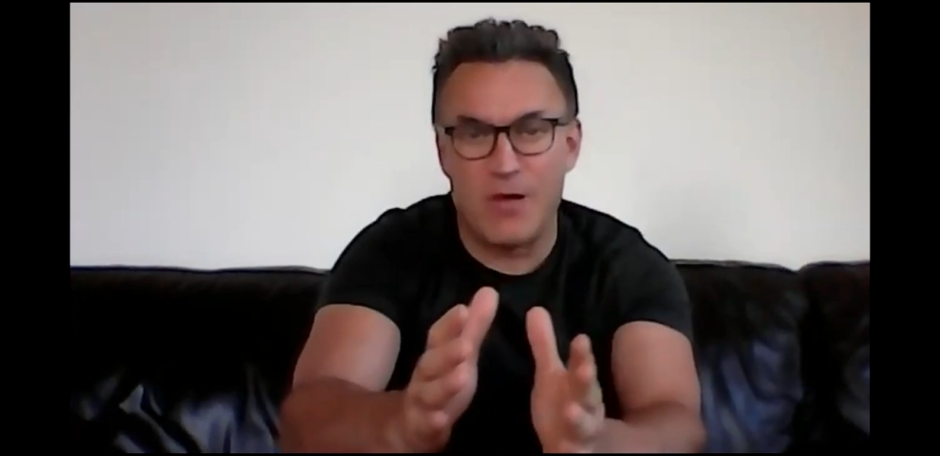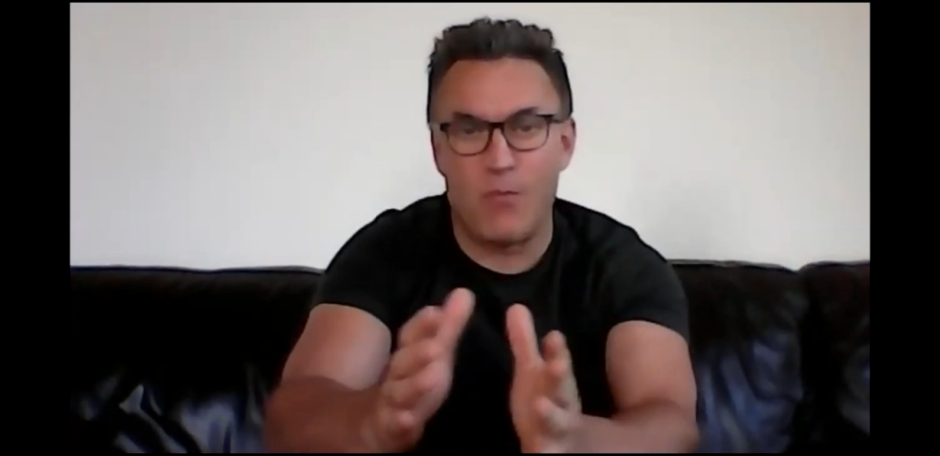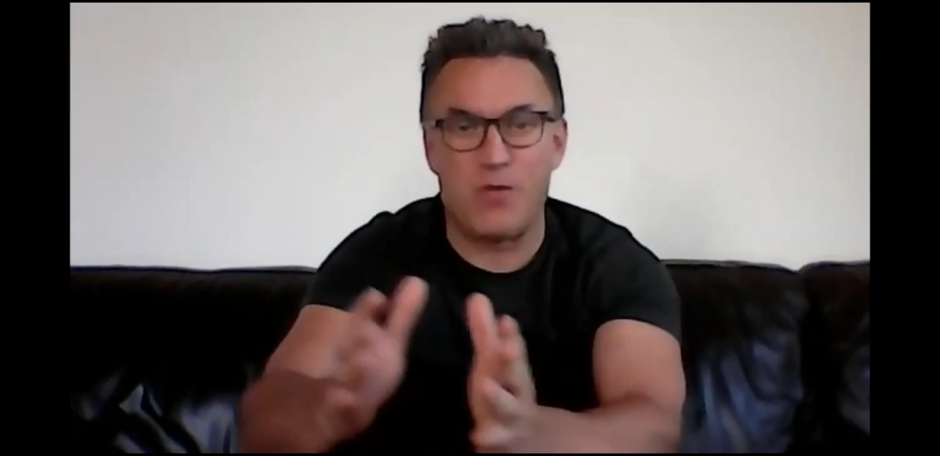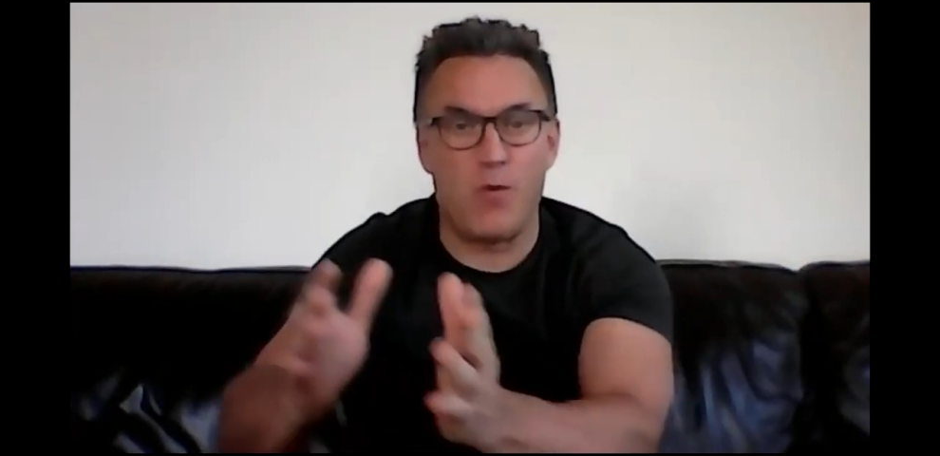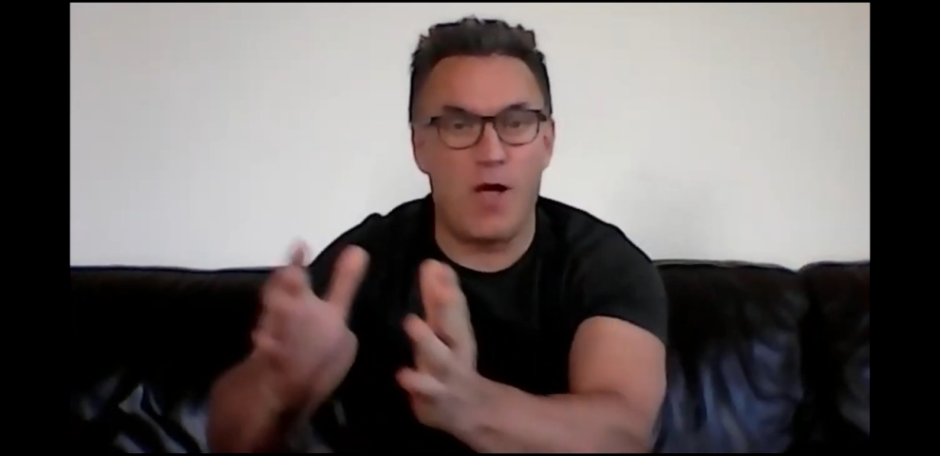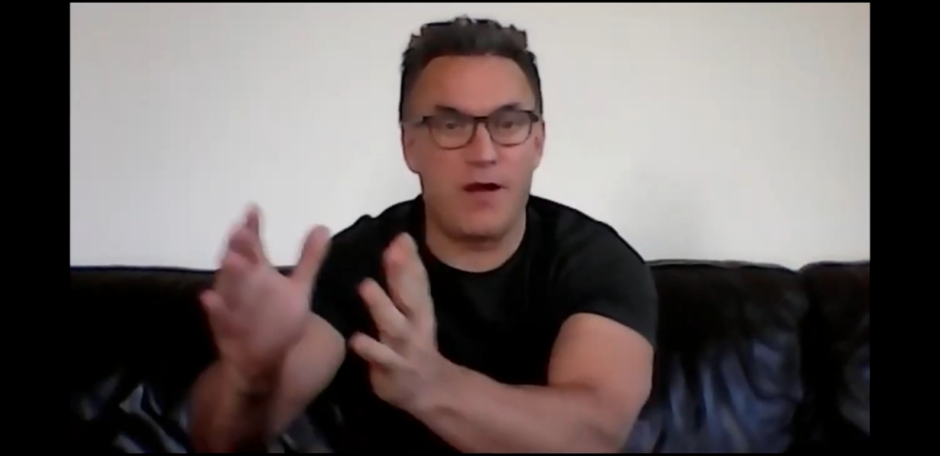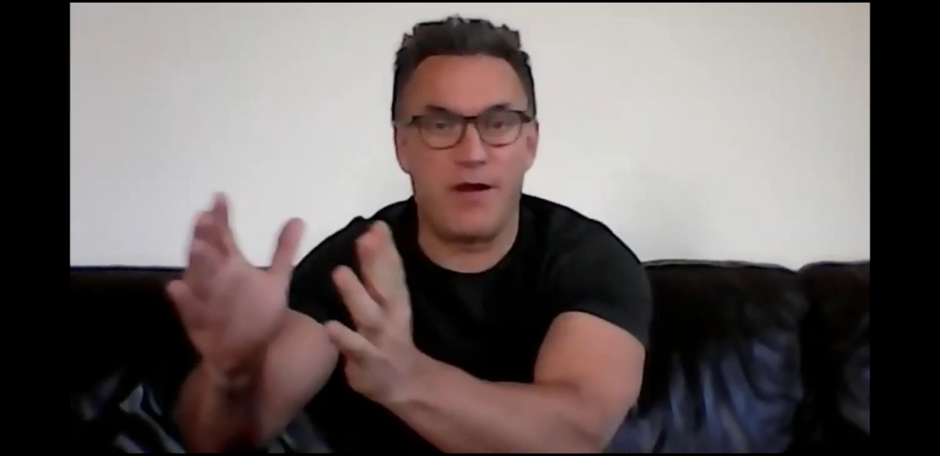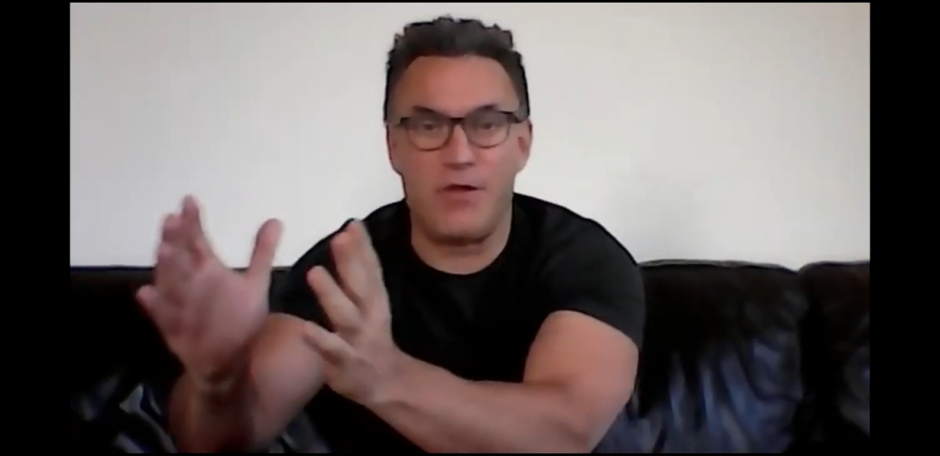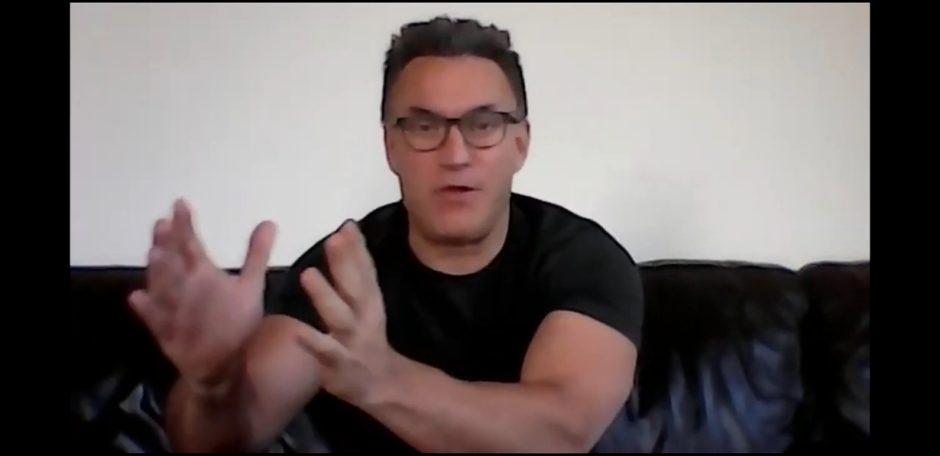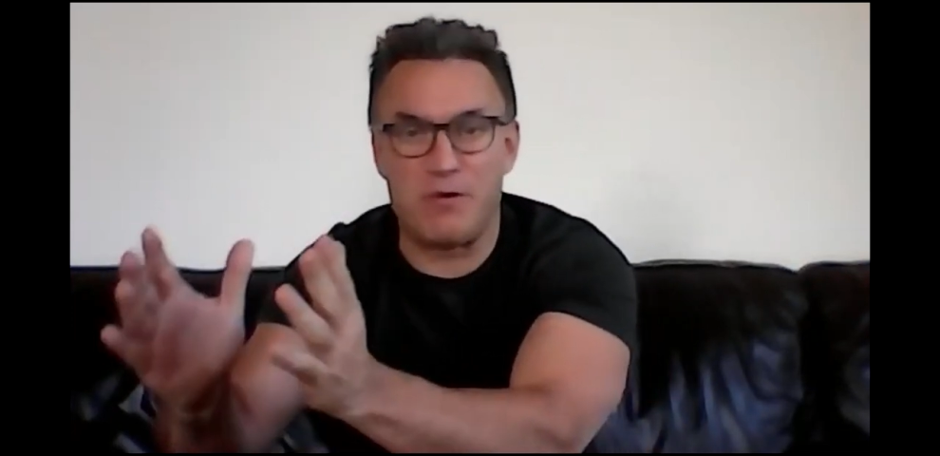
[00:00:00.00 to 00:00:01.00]
With
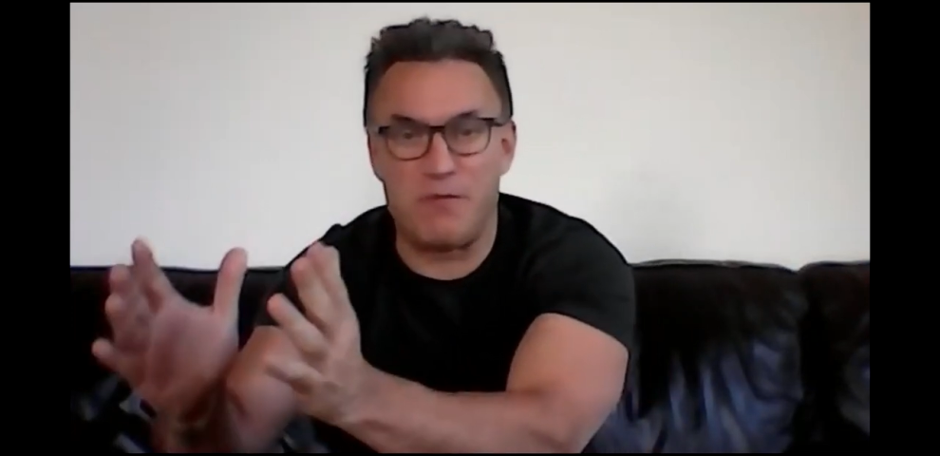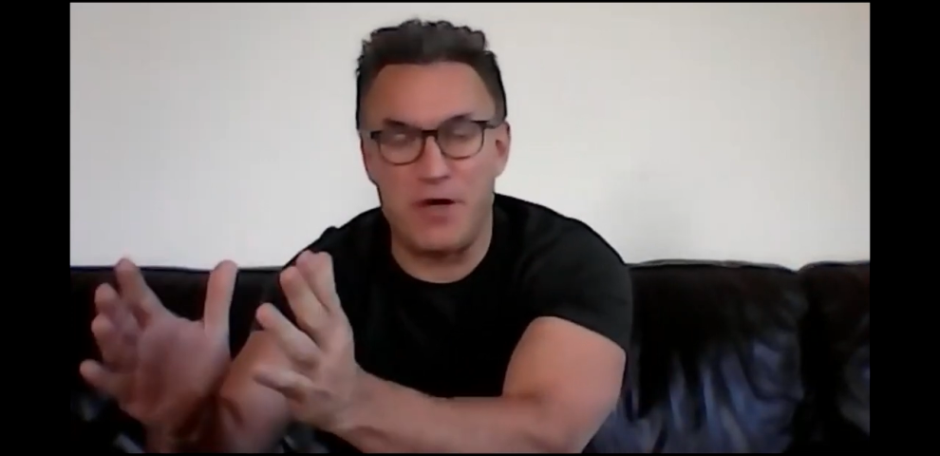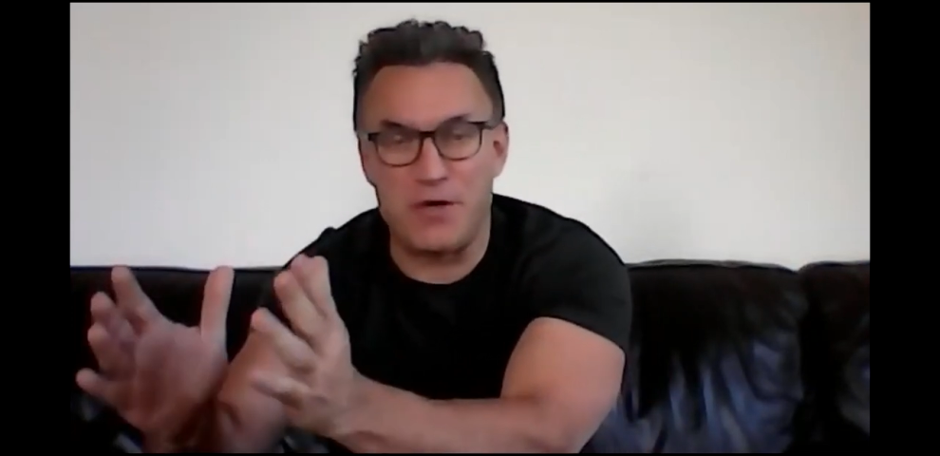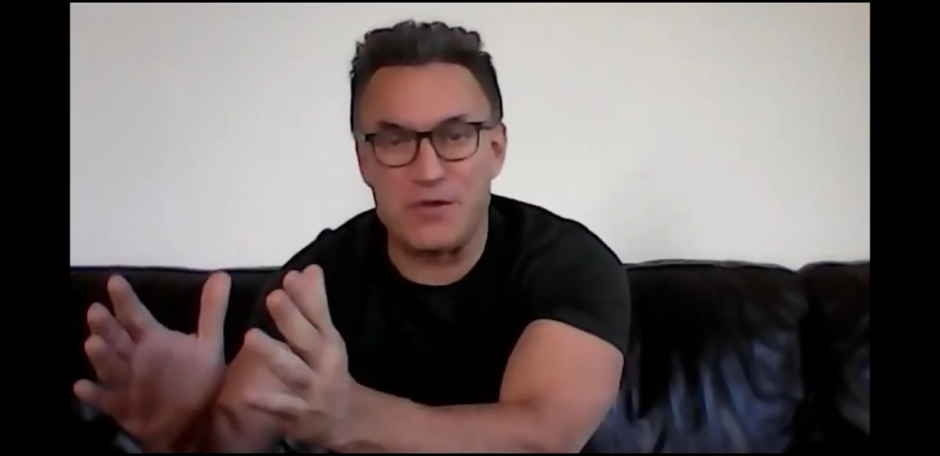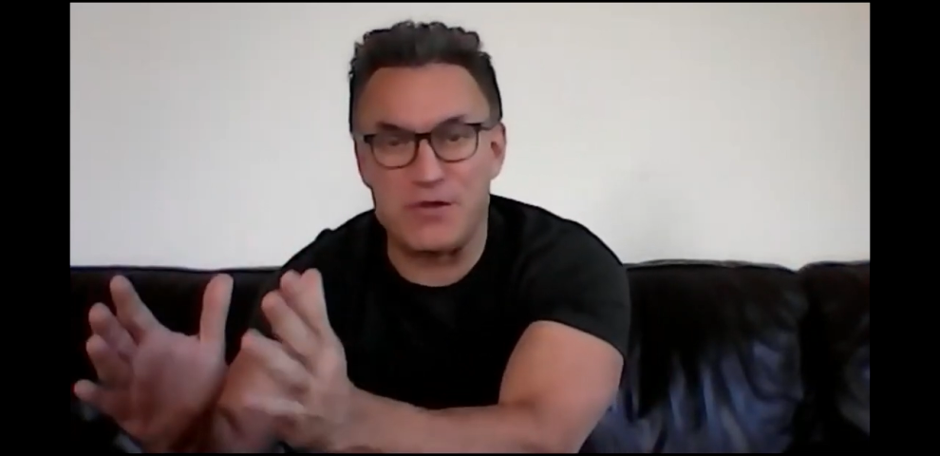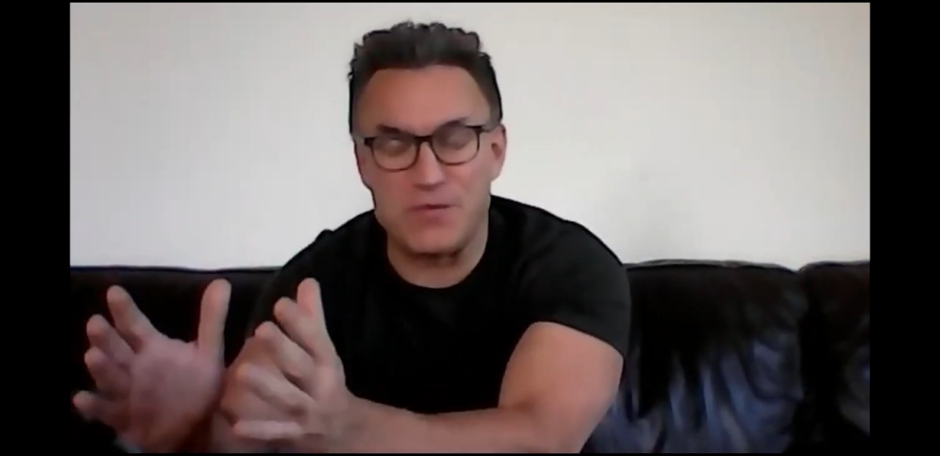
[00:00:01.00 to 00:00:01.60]
one, you could focus